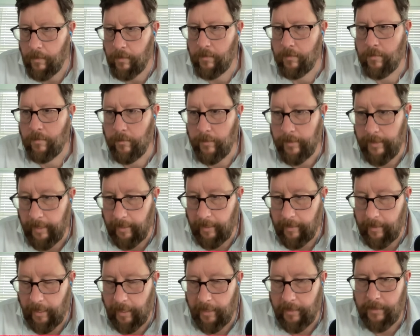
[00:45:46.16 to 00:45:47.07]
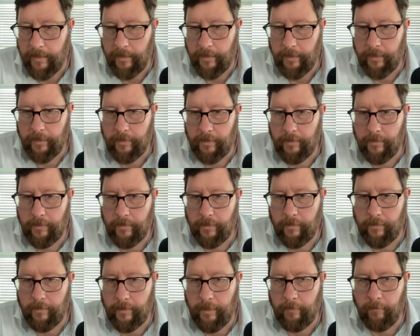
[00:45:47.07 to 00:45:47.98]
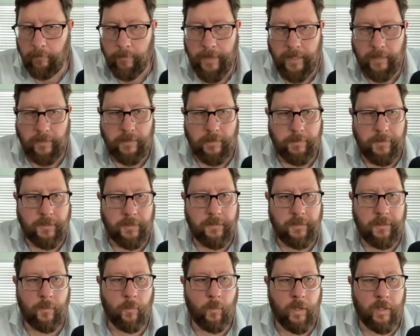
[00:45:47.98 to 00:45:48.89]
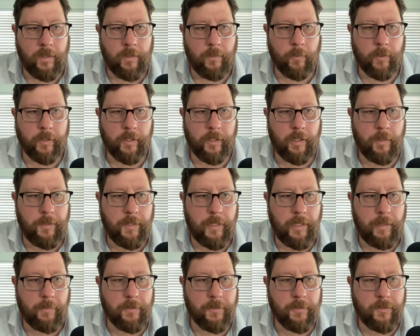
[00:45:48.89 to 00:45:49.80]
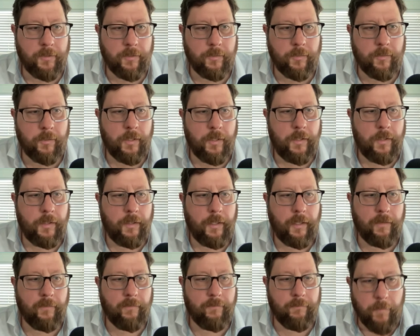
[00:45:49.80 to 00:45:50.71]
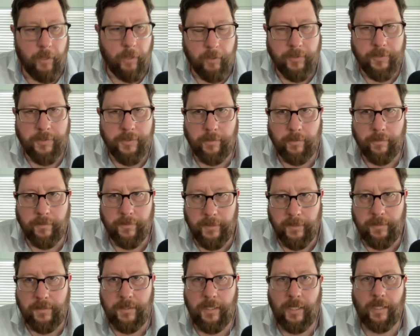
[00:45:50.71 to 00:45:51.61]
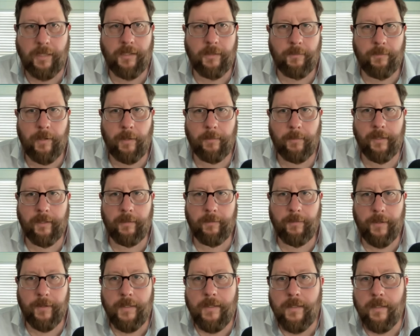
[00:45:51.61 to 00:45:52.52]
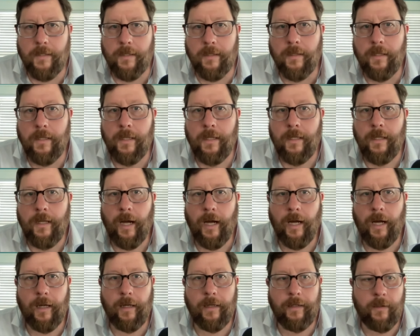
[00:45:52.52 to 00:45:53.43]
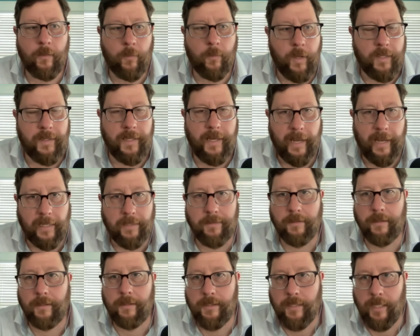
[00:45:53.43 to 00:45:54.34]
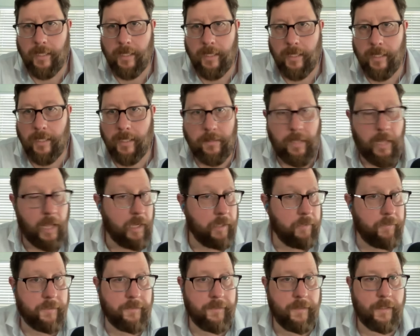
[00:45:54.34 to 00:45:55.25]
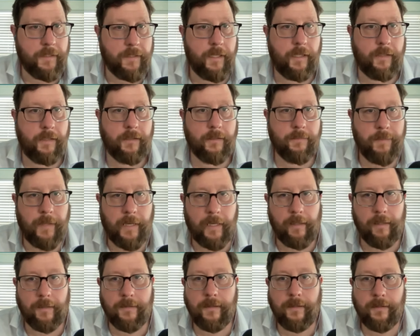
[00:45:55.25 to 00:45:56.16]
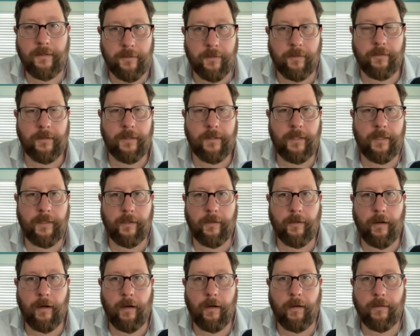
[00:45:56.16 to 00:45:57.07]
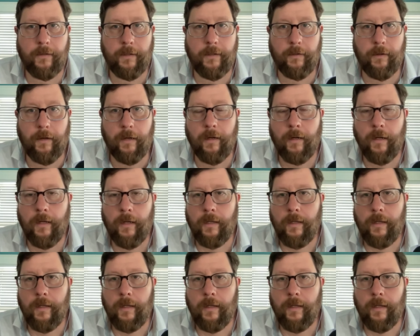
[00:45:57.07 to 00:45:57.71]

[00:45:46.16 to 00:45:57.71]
So again, I think it remains to be seen whether we're going to be able to kind of marshal this changing public opinion in a way that actually changes Congress, that changes policy. Certainly there are,